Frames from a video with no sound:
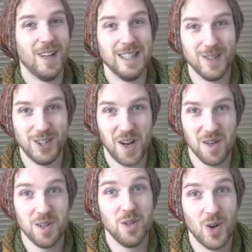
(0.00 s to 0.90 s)
first of all show
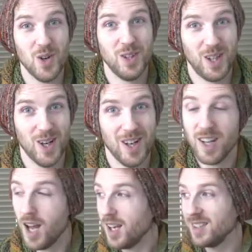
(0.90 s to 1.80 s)
you the non-yarn.
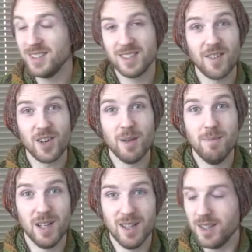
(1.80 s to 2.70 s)
Because I've got the
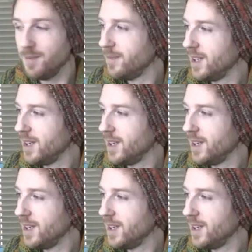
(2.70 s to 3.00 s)
mug,